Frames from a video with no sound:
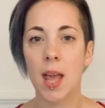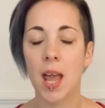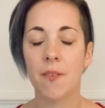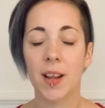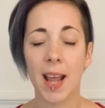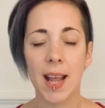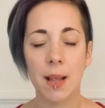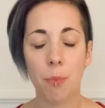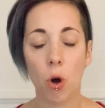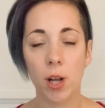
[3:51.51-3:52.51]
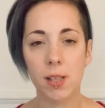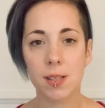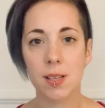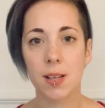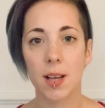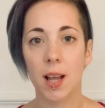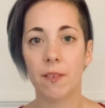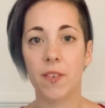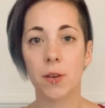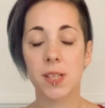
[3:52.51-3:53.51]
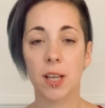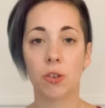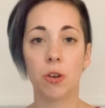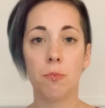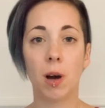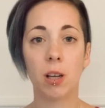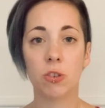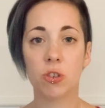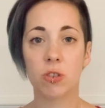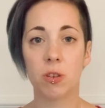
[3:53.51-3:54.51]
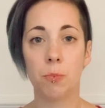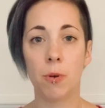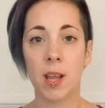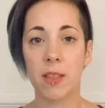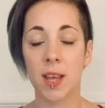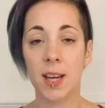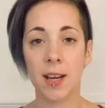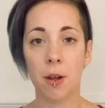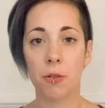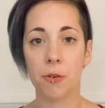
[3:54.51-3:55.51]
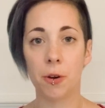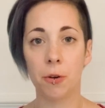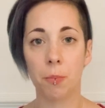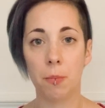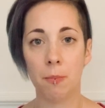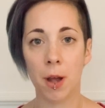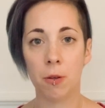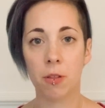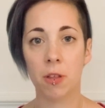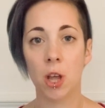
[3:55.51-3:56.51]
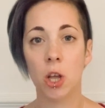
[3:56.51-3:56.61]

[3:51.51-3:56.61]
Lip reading: If at any point it feels like too much to breathe in and out through an open mouth,